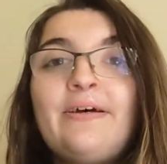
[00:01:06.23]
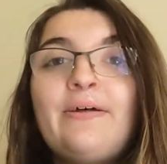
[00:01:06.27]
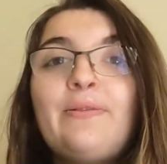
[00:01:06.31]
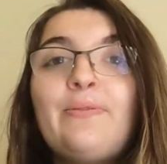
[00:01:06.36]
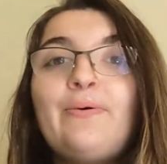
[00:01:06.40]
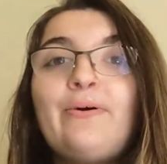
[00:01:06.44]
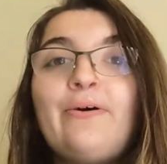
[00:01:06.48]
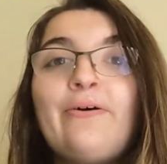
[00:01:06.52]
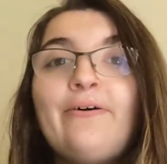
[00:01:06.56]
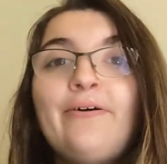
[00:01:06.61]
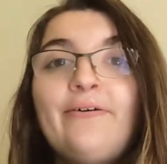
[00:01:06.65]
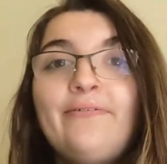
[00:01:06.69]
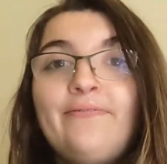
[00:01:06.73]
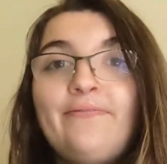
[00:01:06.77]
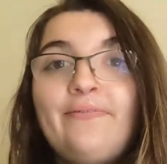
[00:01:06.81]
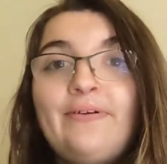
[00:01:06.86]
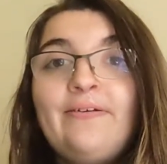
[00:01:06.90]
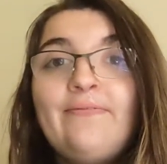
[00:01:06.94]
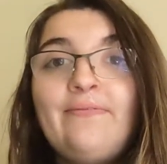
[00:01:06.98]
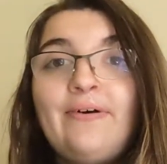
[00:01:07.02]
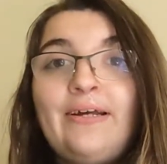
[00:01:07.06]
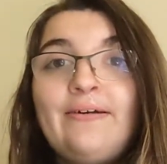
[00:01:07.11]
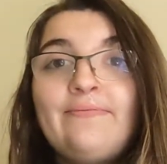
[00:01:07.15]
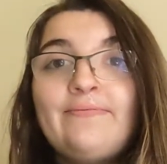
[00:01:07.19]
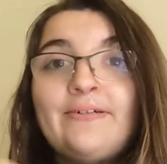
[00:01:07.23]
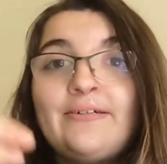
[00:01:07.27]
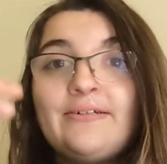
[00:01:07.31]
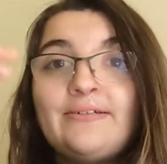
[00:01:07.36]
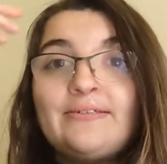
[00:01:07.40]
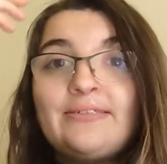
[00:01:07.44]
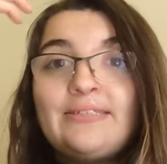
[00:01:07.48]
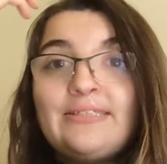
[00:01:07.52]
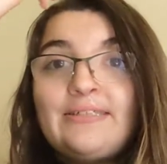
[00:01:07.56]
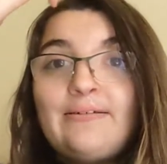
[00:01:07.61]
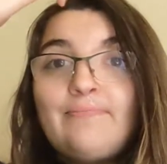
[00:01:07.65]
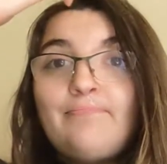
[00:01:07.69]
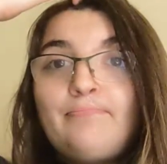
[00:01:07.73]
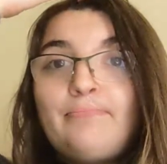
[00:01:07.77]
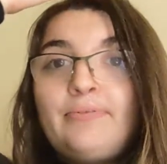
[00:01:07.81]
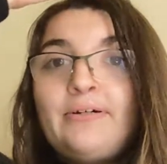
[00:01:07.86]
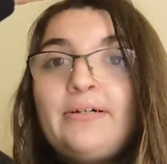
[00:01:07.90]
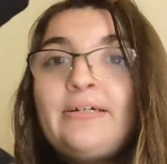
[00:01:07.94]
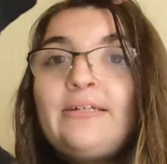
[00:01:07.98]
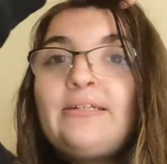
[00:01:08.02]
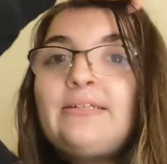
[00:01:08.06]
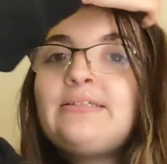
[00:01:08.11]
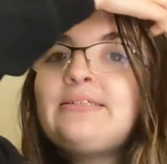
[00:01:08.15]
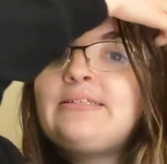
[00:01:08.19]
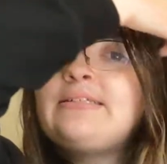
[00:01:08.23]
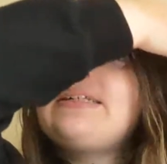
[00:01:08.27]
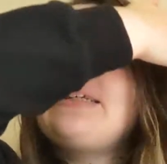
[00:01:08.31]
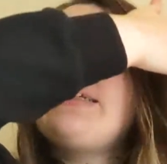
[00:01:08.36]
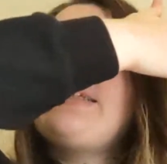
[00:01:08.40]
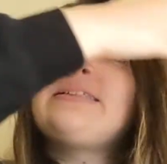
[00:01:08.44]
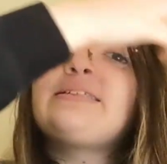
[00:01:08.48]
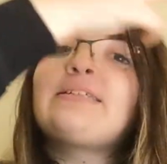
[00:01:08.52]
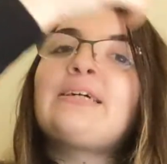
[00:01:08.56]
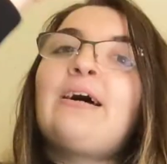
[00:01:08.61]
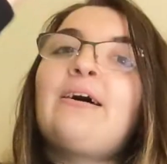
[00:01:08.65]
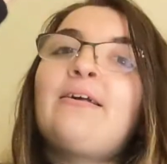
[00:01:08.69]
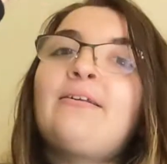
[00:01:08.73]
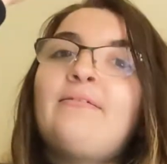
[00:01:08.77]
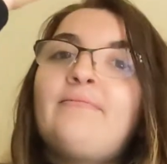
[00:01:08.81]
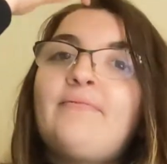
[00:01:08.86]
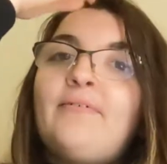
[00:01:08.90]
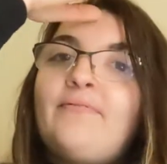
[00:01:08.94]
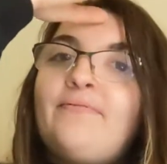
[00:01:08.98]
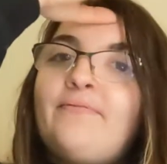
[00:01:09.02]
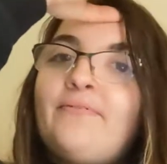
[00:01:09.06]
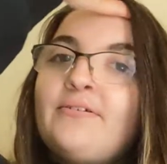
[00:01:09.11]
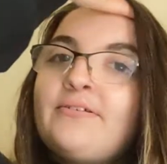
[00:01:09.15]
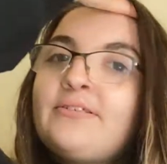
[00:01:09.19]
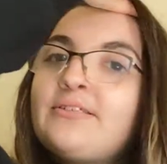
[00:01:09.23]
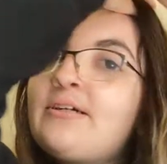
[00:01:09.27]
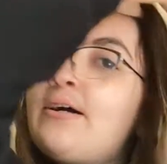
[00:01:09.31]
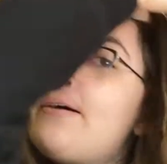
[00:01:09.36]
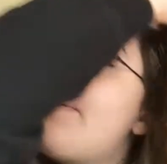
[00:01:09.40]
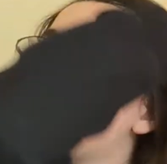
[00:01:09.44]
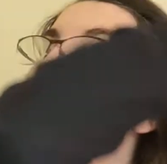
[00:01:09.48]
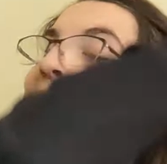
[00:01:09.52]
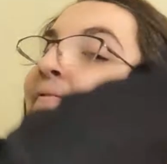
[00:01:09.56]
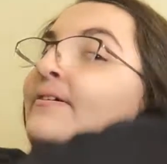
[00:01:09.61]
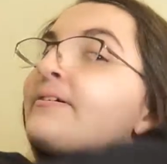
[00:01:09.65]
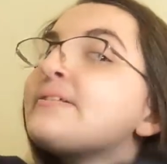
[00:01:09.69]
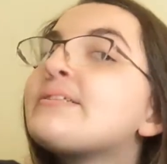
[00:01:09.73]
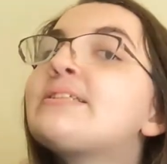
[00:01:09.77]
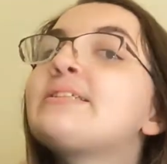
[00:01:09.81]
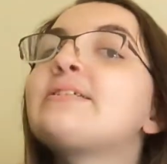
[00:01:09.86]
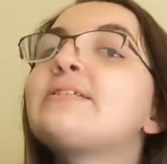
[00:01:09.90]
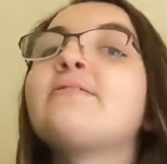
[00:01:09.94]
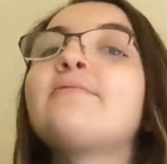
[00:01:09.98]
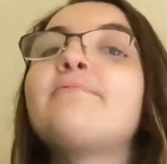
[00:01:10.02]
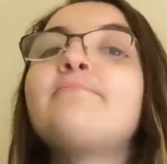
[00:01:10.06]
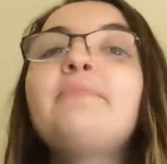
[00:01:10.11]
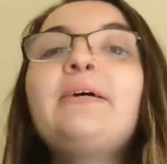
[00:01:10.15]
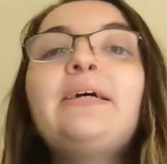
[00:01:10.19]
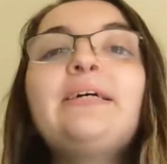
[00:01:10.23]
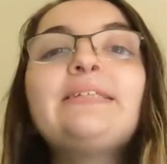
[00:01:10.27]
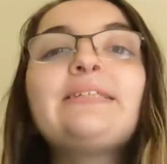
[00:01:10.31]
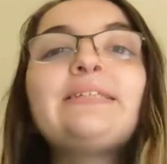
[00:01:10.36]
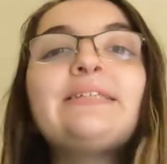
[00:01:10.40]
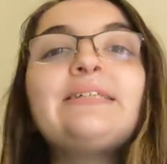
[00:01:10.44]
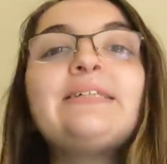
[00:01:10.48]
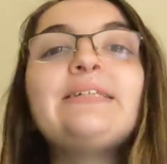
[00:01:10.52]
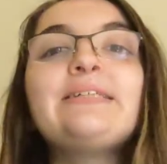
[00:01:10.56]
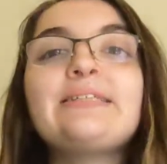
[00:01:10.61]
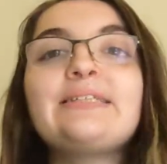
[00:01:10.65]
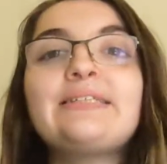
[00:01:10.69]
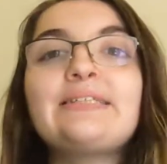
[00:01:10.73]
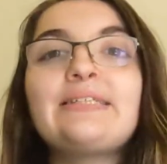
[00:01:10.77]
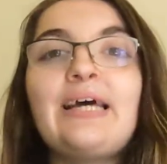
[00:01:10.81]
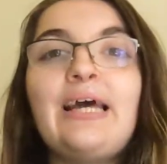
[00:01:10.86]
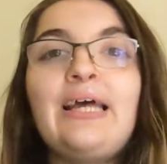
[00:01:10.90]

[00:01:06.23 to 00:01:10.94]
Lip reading: There are fee waivers, but it's kind of a first come, first serve basis,